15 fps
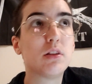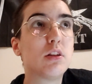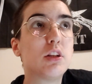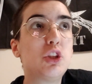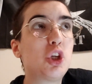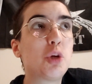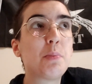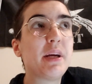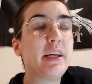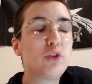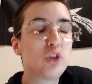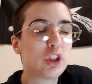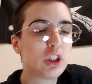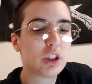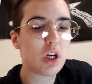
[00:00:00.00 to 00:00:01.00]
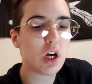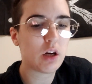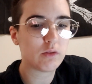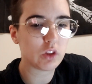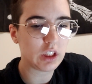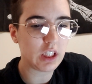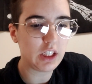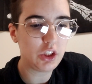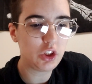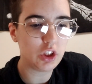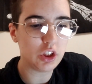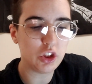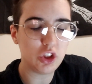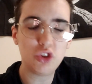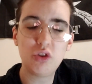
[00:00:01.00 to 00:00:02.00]
Legitimate interest in
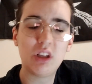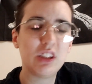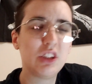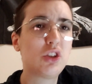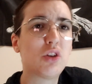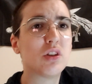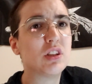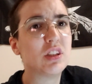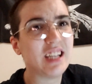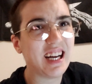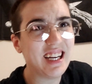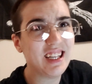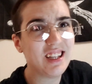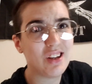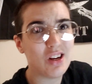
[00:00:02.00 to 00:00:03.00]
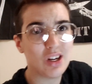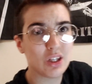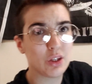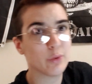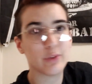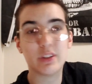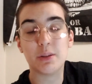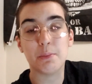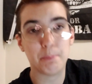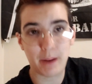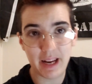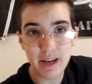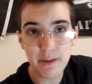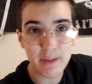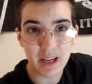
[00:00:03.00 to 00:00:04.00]
conversation, just trying to start a dialogue or a
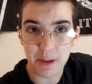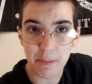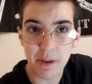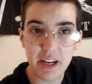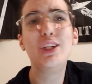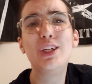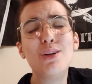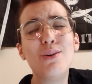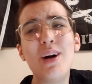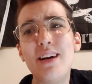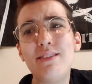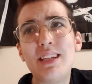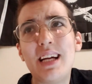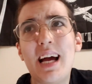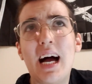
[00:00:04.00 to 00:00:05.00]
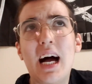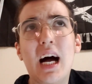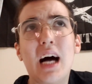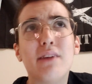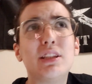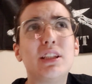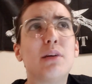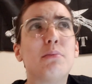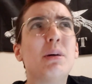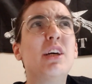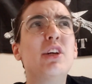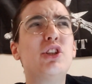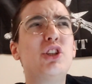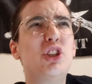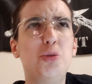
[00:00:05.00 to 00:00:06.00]
debate maybe? You don't have to have some
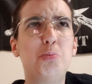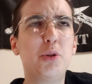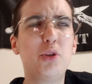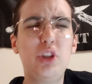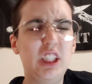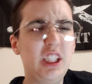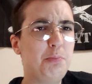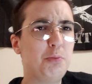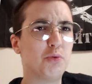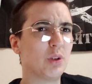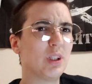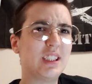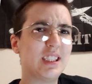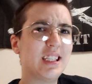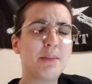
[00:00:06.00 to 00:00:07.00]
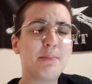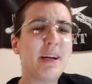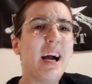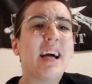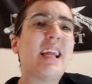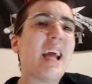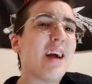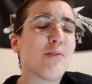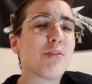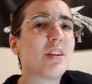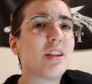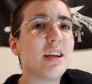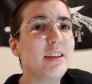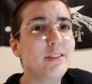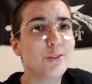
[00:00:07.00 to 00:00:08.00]
super deep reasoning behind
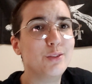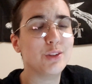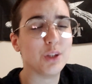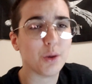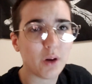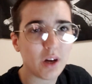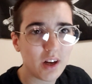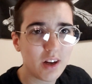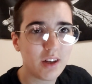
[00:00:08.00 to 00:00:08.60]
everything you do.